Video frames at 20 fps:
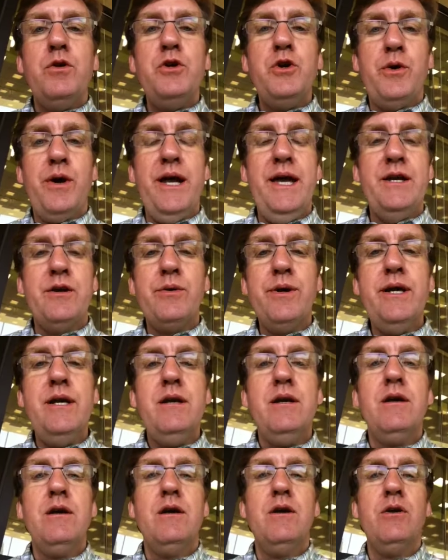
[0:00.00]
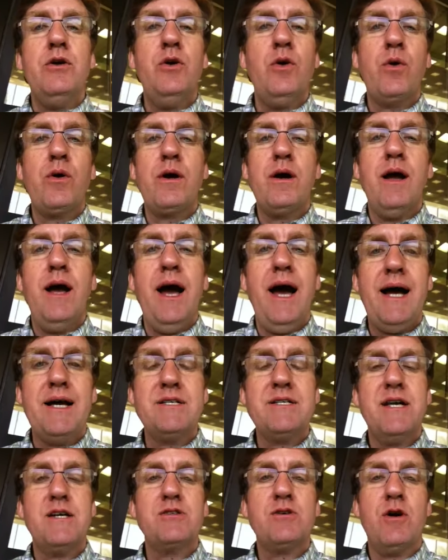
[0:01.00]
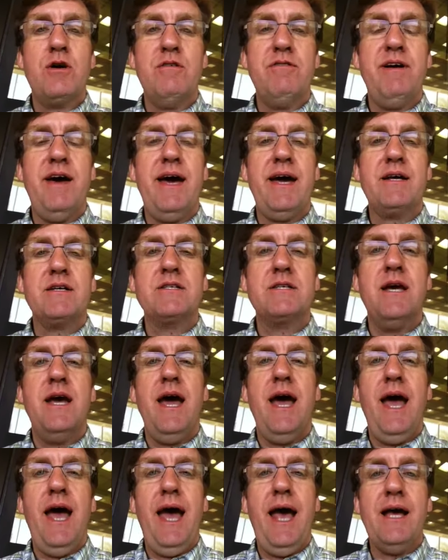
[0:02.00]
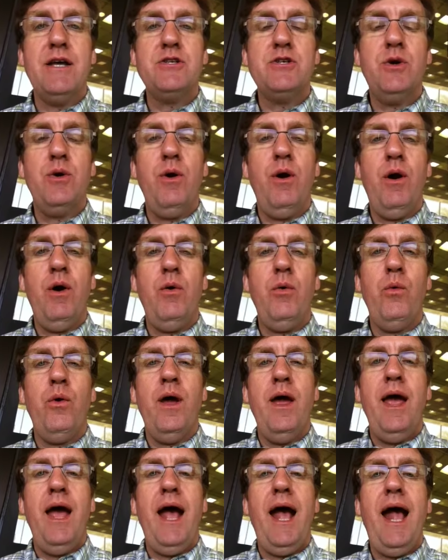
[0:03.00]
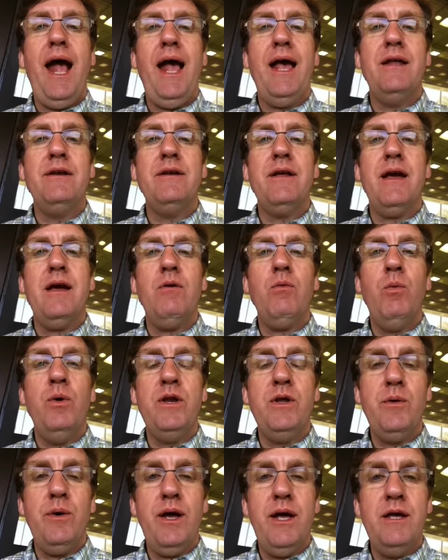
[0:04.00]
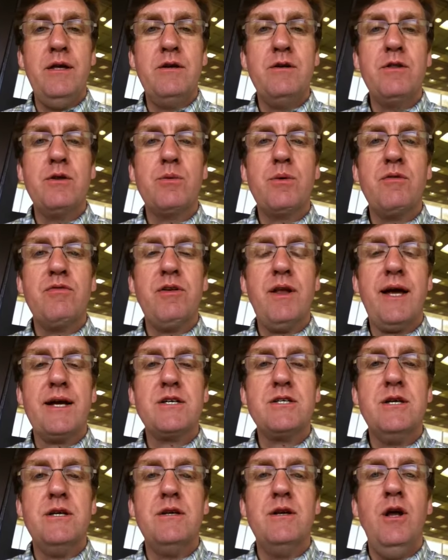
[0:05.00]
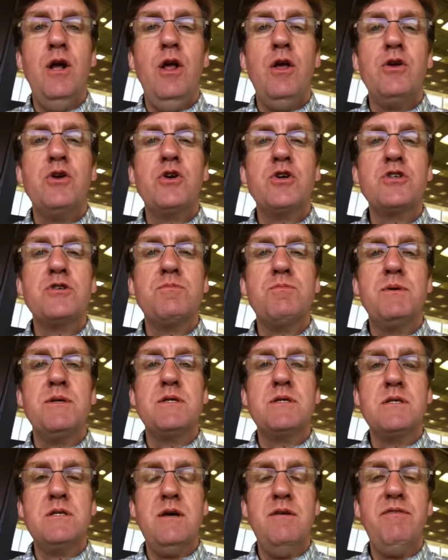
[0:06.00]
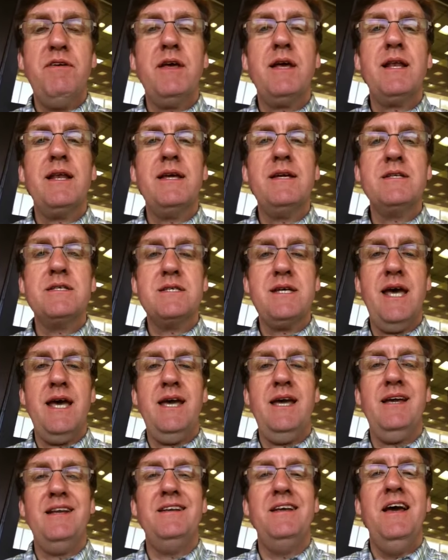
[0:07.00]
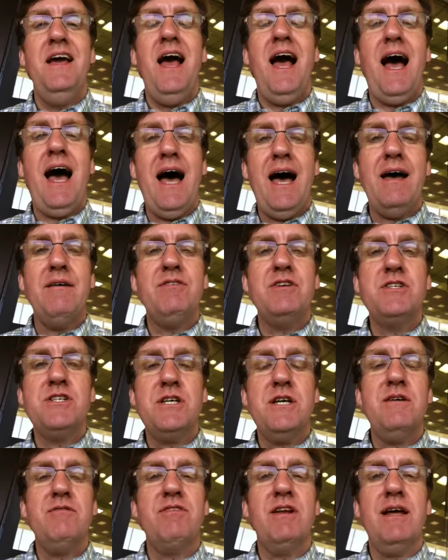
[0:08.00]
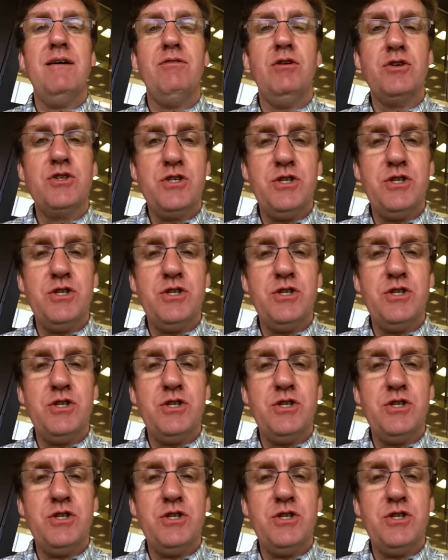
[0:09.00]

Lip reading: You're entering your high-stakes artifacts as you go, and when you enter the reflection, you're specifically saying, I've achieved level